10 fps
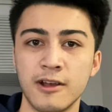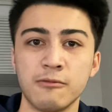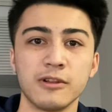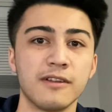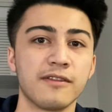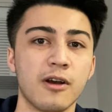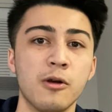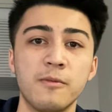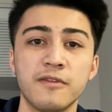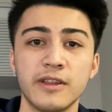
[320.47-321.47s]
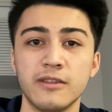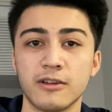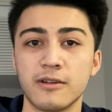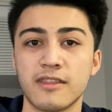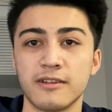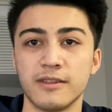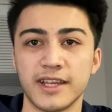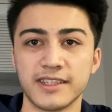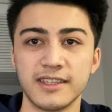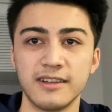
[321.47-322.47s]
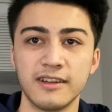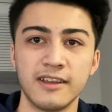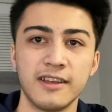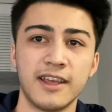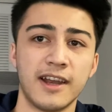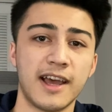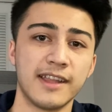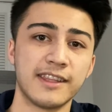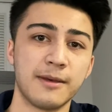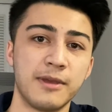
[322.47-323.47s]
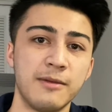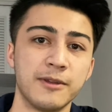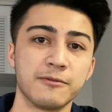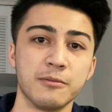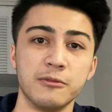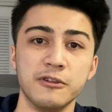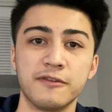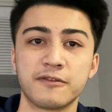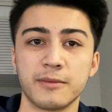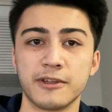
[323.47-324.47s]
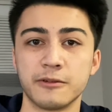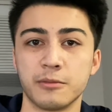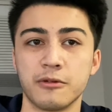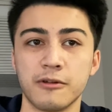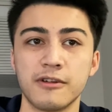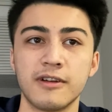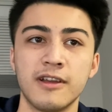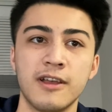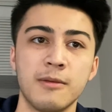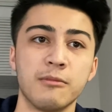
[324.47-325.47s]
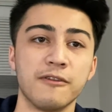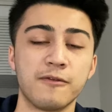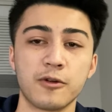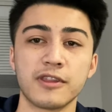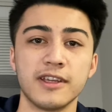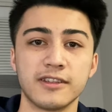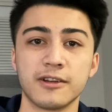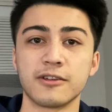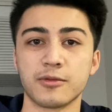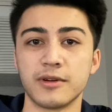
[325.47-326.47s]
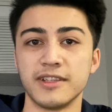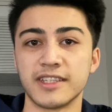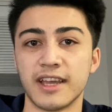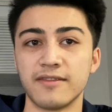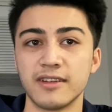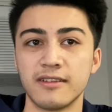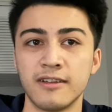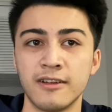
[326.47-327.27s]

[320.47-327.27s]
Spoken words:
will have hopefully learned their lesson and had that payment removed from their report before they turn 27,